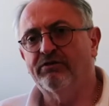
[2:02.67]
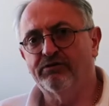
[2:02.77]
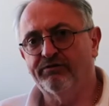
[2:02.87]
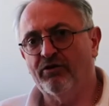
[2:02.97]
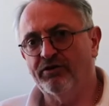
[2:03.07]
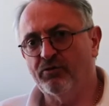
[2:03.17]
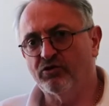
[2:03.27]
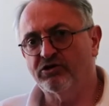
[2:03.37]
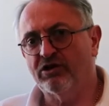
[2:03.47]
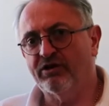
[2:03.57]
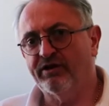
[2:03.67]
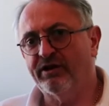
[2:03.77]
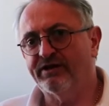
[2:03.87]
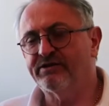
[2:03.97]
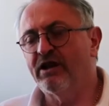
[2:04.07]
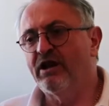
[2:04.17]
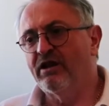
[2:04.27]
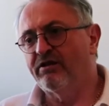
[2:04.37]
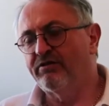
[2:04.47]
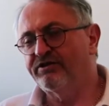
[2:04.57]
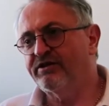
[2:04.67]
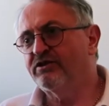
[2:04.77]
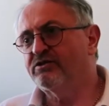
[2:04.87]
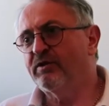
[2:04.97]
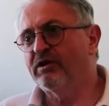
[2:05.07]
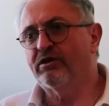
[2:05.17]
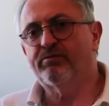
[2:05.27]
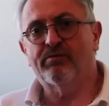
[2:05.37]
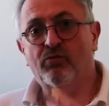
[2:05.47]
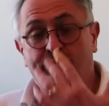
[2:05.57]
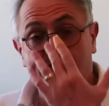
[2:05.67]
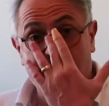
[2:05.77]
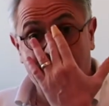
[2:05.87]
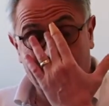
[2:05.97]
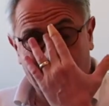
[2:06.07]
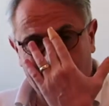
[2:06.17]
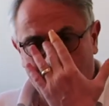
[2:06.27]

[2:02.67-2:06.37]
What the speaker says: If you find a butcher like that, they tend to be a little bit more expensive,